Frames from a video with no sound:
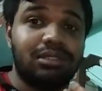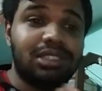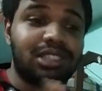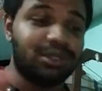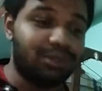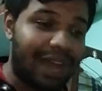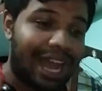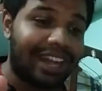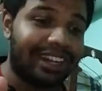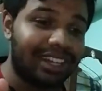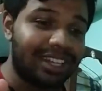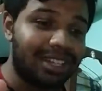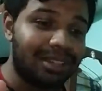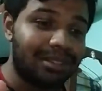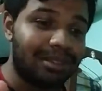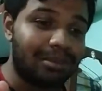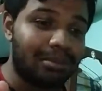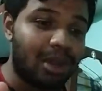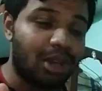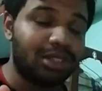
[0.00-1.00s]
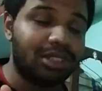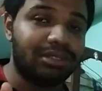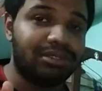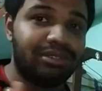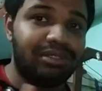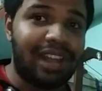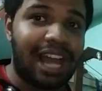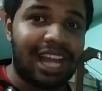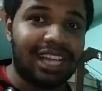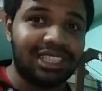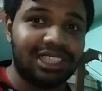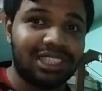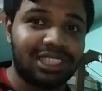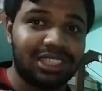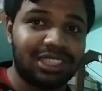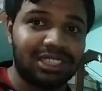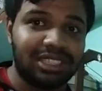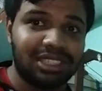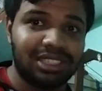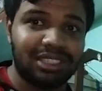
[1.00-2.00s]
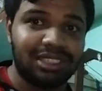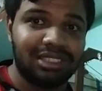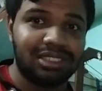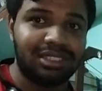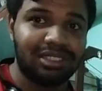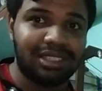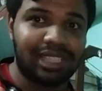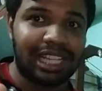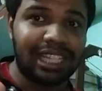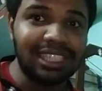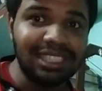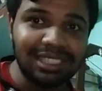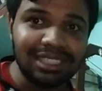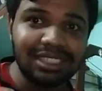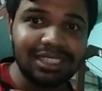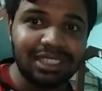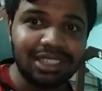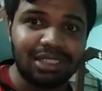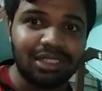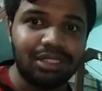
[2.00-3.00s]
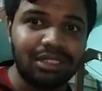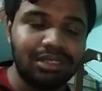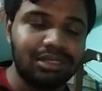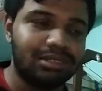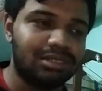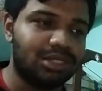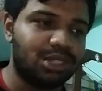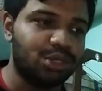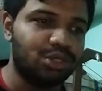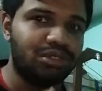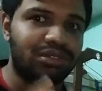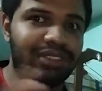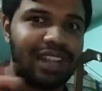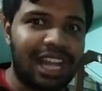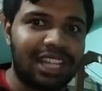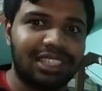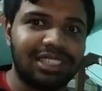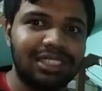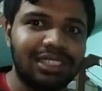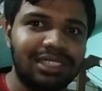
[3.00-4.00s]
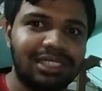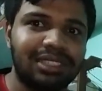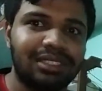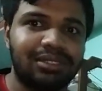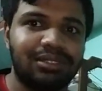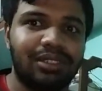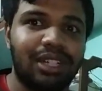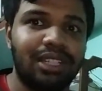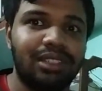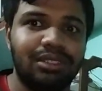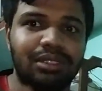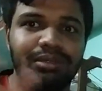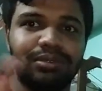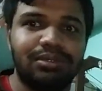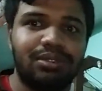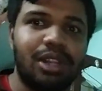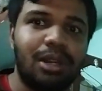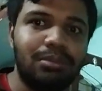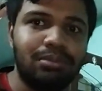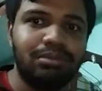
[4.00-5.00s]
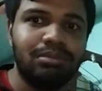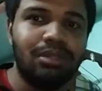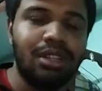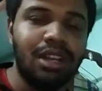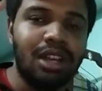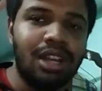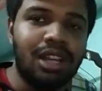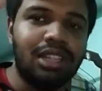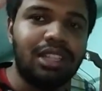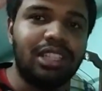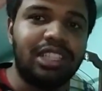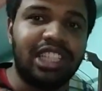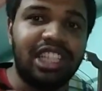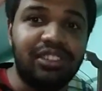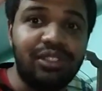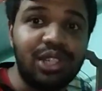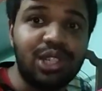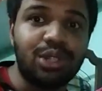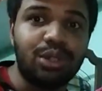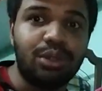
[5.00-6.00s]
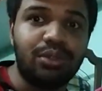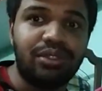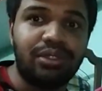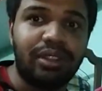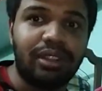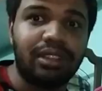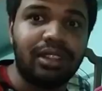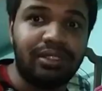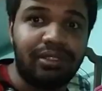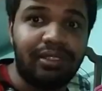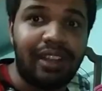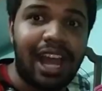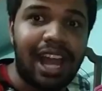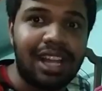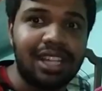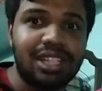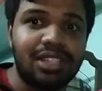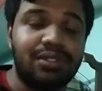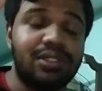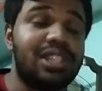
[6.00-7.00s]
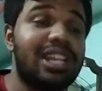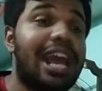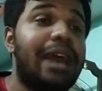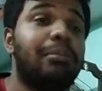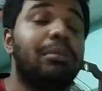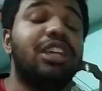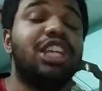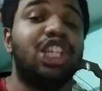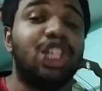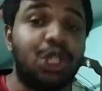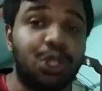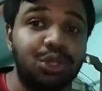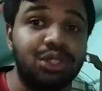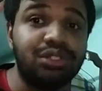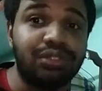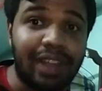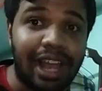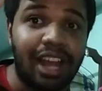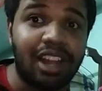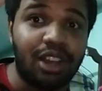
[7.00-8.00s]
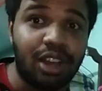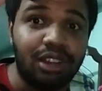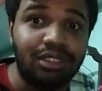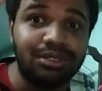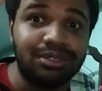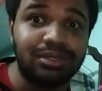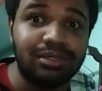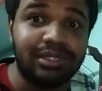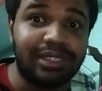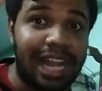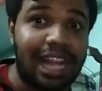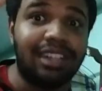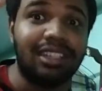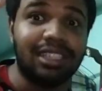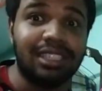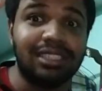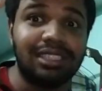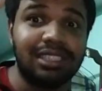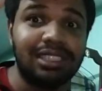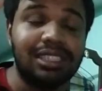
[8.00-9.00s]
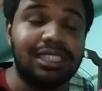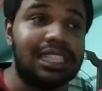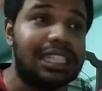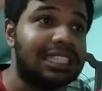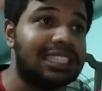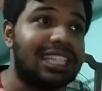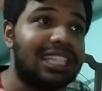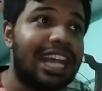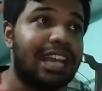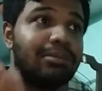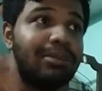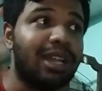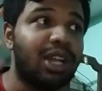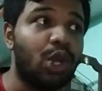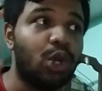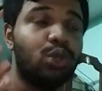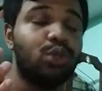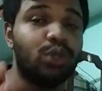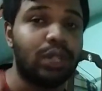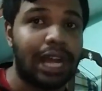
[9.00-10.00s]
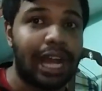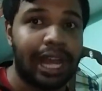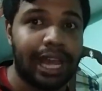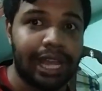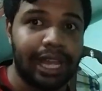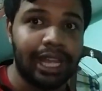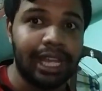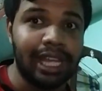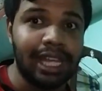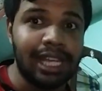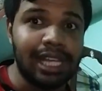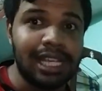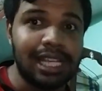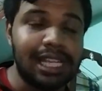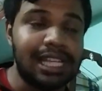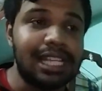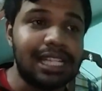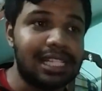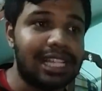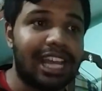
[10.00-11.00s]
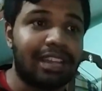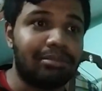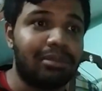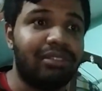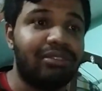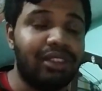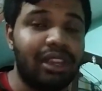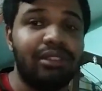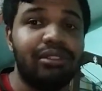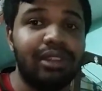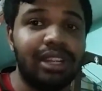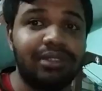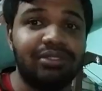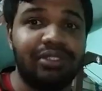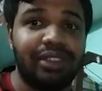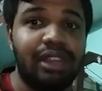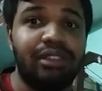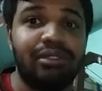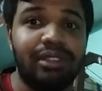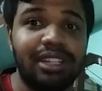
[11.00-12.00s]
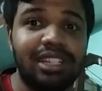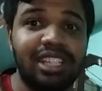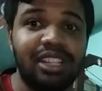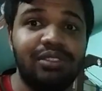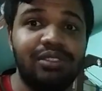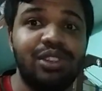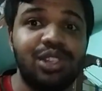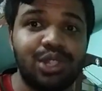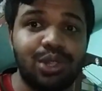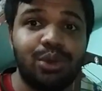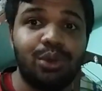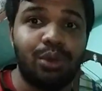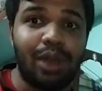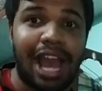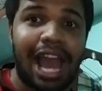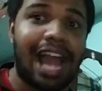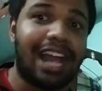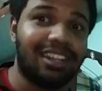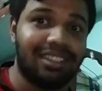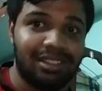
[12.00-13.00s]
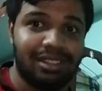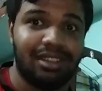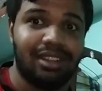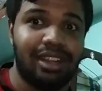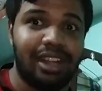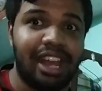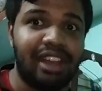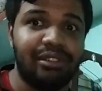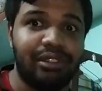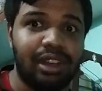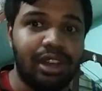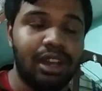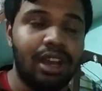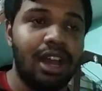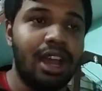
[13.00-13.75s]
divided among the Flash thing, you know, two Flashes. One from the TV show The Flash, which I'm a huge fan of. Grant Gustin is like my go-to guy. He's like my favorite TV show actor ever.